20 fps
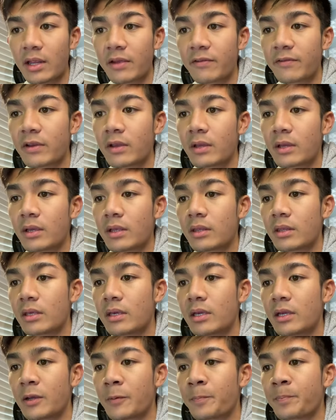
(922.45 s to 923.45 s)
If
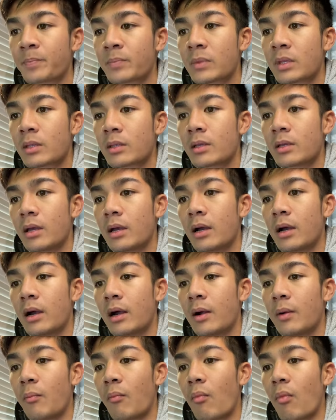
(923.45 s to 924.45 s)
the
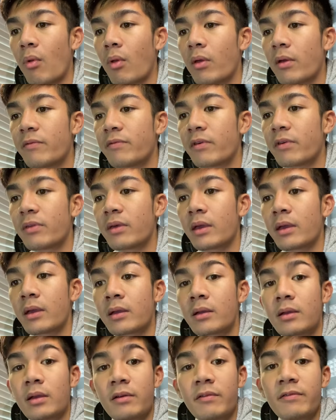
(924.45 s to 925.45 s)

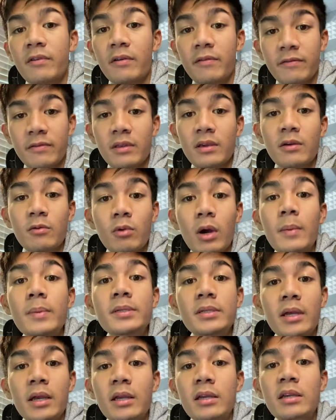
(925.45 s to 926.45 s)

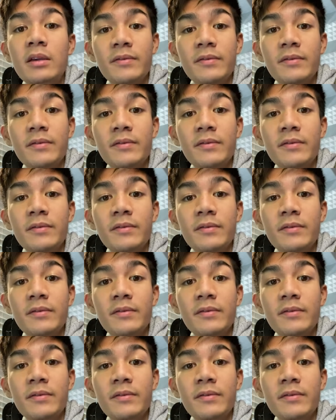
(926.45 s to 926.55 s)
website